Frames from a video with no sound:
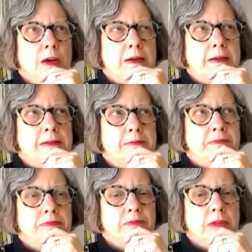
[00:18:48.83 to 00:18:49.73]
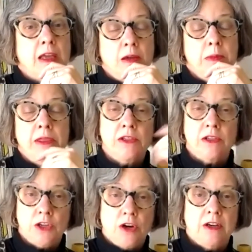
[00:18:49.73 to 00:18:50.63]
I mean, there's a
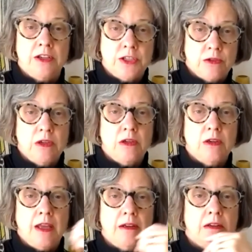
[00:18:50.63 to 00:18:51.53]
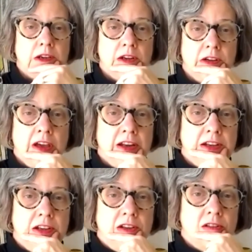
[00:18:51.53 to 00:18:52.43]
darkness to it, not
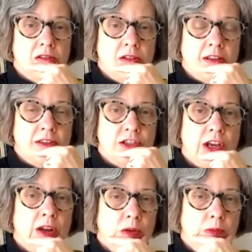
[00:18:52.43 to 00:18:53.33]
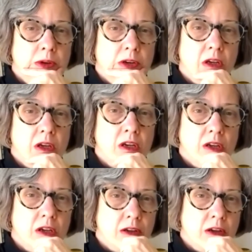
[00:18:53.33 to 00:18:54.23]
like the cello, but
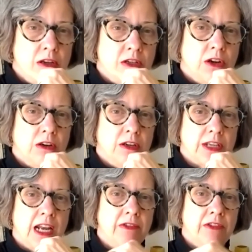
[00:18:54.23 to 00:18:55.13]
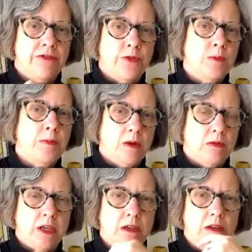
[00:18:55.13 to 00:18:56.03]
a darkness, kind of a
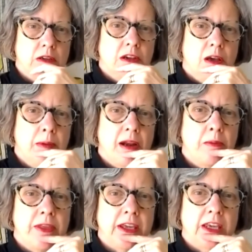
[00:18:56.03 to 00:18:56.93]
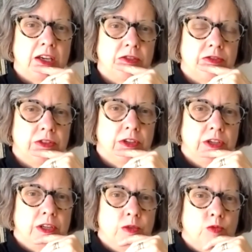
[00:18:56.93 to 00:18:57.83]
foreboding. I mean, I'm thinking of
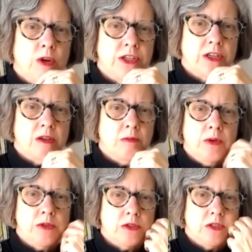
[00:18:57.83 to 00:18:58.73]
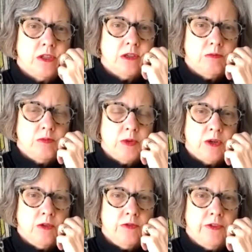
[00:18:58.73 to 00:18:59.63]
Russian composers and
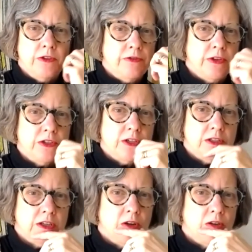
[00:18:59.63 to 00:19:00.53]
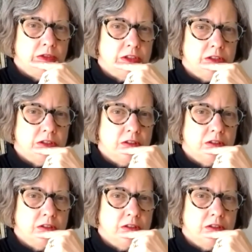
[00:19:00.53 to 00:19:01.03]
Prokofiev and Shostakovich.